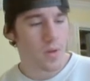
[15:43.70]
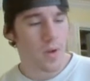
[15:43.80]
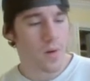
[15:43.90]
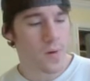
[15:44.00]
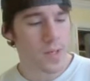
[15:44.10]

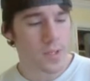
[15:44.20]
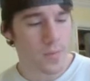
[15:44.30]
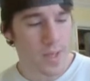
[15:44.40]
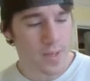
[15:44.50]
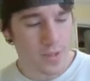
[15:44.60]
All right, so
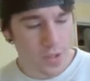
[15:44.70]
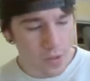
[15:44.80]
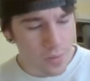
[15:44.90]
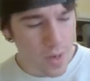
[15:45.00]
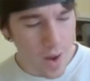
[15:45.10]
we had
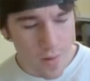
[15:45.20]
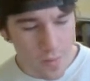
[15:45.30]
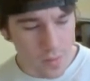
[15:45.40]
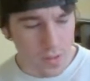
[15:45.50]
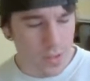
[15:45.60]
2
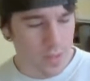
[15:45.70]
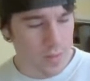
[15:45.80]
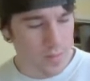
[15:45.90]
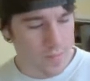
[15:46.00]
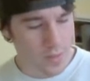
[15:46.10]
errors here
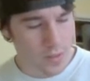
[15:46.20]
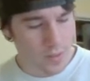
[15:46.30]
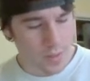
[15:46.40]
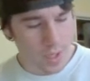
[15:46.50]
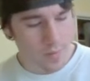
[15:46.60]
in the first
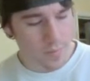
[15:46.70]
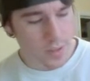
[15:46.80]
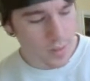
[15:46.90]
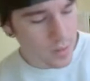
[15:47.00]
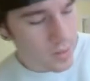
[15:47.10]
2
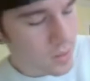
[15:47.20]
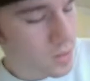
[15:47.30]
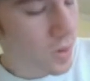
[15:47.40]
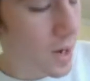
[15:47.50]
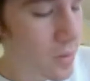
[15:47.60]
games.
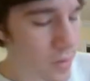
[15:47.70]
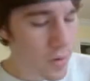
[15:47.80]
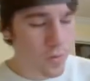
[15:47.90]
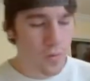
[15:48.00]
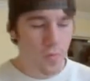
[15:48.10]
So I don't
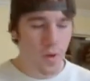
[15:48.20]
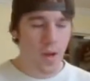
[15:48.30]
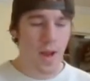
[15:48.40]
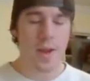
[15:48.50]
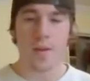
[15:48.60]
know who
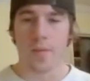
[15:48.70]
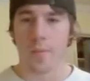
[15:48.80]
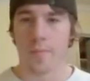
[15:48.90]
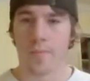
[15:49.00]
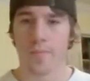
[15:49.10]
won any of them.